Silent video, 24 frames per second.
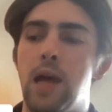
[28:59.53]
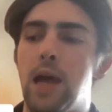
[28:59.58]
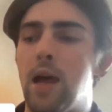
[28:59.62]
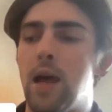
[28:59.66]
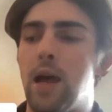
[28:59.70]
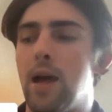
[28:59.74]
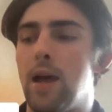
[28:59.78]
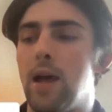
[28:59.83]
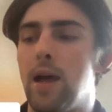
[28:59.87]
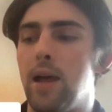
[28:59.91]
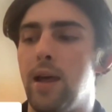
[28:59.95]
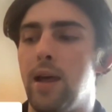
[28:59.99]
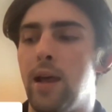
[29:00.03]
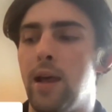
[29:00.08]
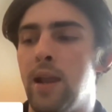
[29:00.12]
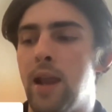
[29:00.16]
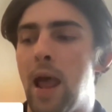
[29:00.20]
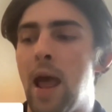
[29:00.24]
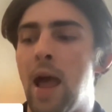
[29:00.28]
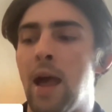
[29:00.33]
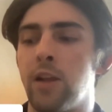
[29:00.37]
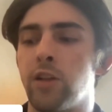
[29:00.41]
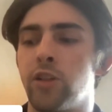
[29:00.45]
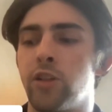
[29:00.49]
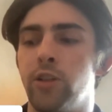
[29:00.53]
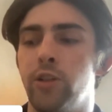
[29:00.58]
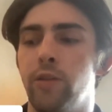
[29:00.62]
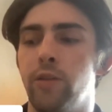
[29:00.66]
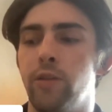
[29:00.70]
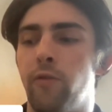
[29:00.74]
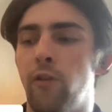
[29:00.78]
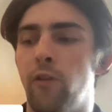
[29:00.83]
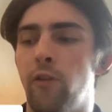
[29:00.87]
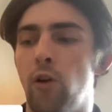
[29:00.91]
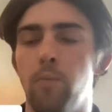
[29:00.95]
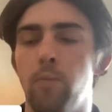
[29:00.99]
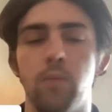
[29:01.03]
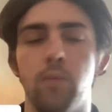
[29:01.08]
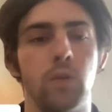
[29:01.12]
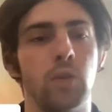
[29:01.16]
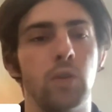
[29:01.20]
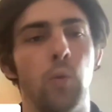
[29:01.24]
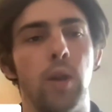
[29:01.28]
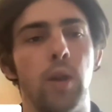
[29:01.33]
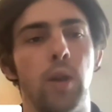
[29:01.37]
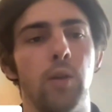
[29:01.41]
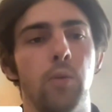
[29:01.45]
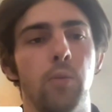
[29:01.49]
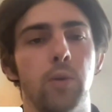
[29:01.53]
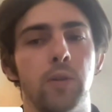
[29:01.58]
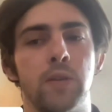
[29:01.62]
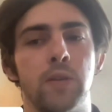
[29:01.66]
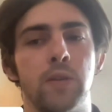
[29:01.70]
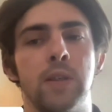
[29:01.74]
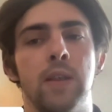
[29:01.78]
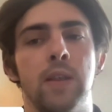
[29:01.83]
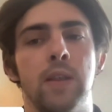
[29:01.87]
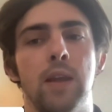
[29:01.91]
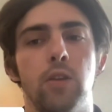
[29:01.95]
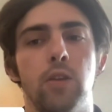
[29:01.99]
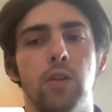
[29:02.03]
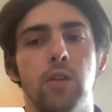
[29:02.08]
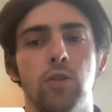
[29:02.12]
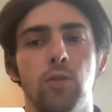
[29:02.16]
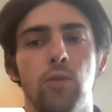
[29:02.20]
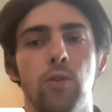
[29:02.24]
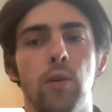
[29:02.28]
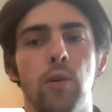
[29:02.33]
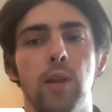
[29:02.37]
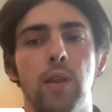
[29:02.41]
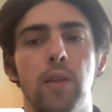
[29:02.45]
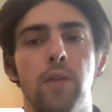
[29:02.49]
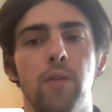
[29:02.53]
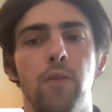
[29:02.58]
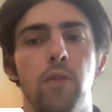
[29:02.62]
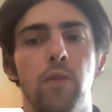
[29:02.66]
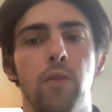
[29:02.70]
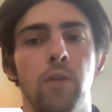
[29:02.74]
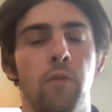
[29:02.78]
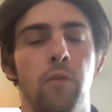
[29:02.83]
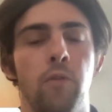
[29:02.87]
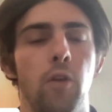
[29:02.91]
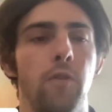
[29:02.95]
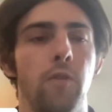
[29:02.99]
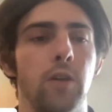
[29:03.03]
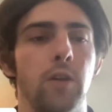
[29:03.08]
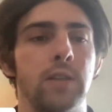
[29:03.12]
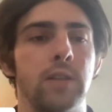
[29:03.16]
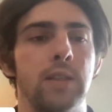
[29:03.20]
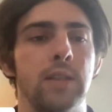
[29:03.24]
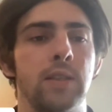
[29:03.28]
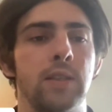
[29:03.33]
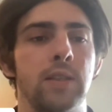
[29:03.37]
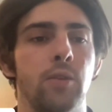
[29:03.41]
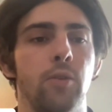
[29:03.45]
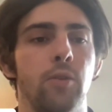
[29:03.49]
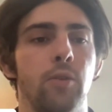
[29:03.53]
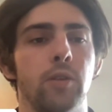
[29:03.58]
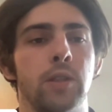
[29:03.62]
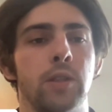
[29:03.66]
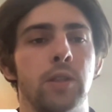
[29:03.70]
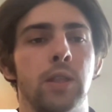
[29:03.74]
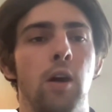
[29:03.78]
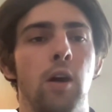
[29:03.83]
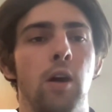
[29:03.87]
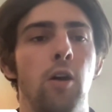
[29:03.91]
an action from Twitter was to then join the Flowverse Discord. So the